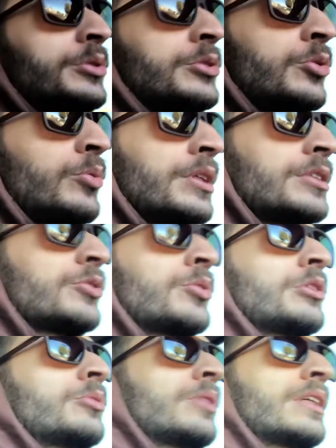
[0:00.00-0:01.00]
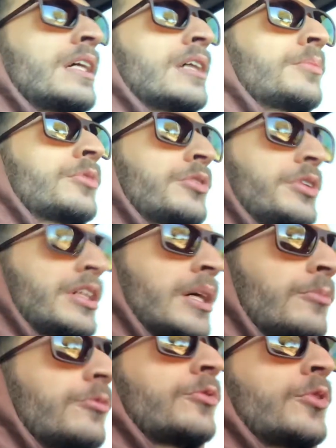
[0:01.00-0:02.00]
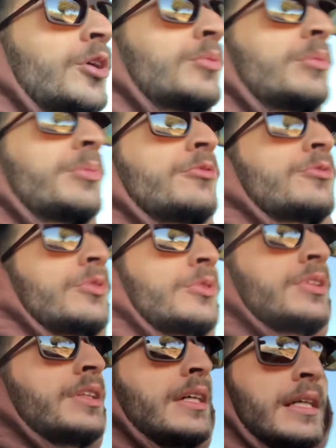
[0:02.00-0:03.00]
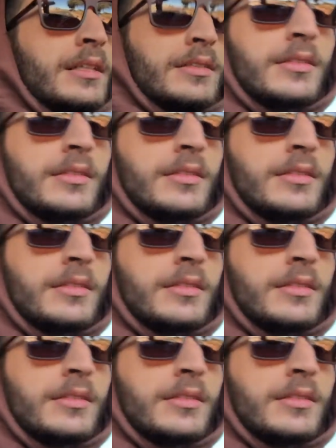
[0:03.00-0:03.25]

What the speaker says: 2021 M3 and M4, but before that,